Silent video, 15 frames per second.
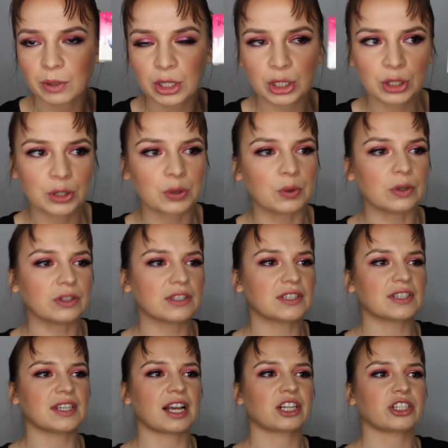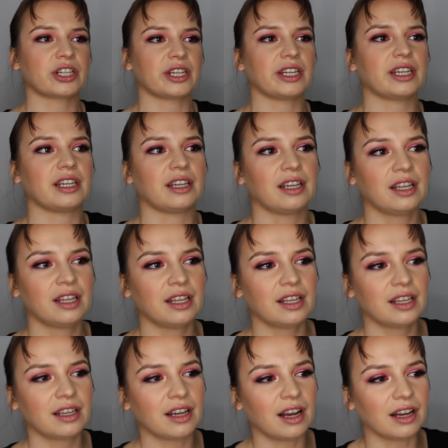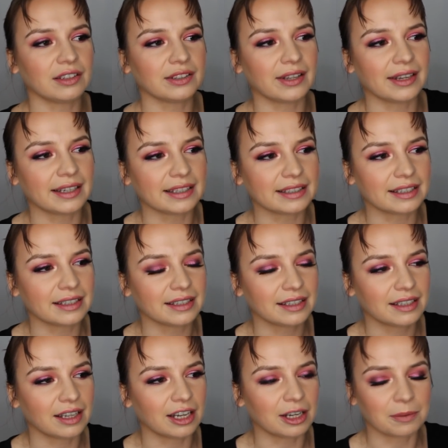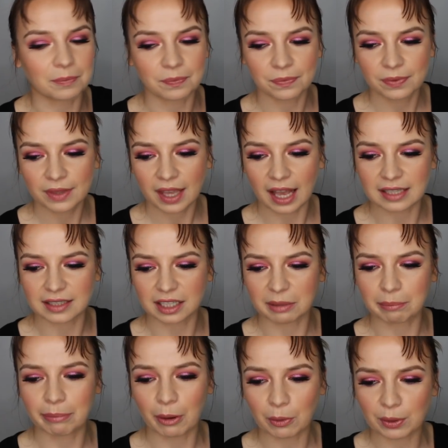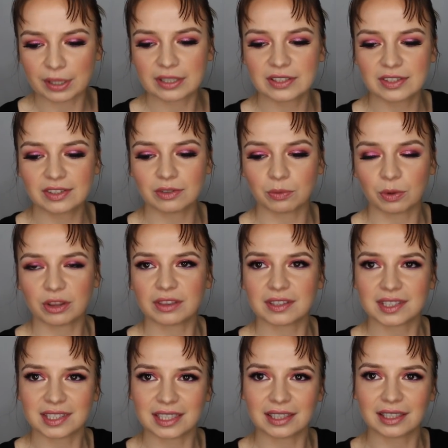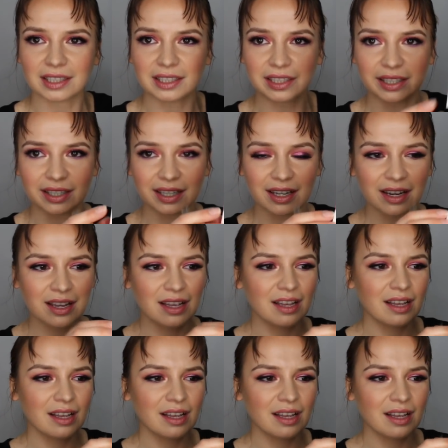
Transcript: Woohoo! This is actually online as like a bonus with the Stila glitter,